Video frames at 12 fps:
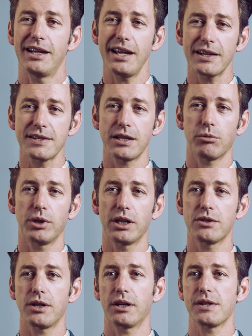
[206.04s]
The next thing we
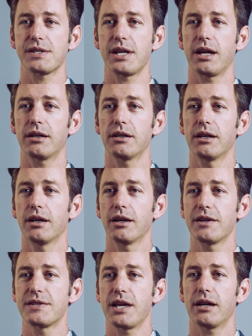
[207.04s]
need to understand
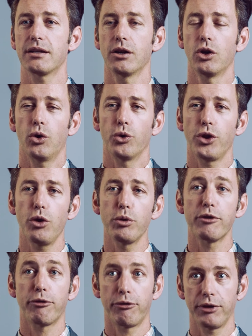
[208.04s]
is that although
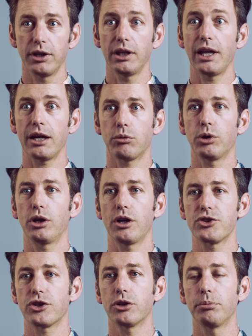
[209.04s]
we feel like we're
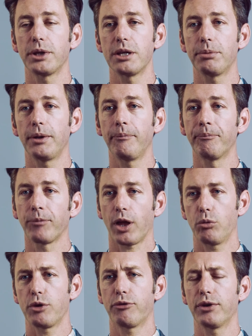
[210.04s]
logical people
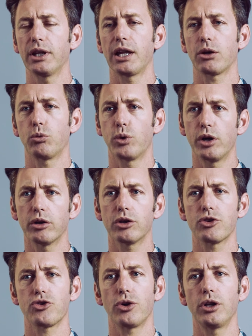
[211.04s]
and we feel like we're in
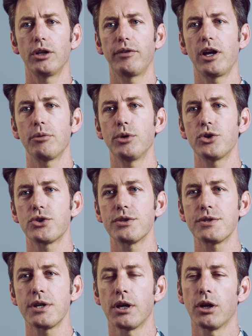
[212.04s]
control of our
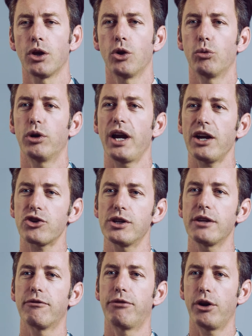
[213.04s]
emotions, we're
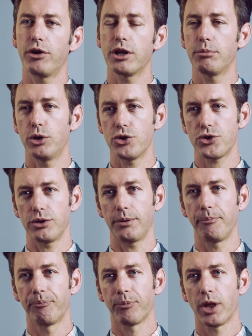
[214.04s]
actually very emotional.
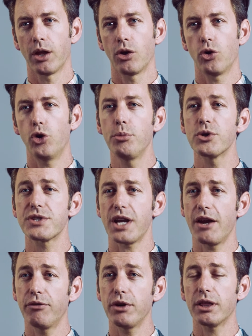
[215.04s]
Almost
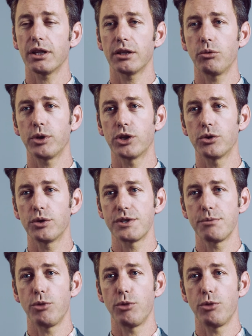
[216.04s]
everything that we do is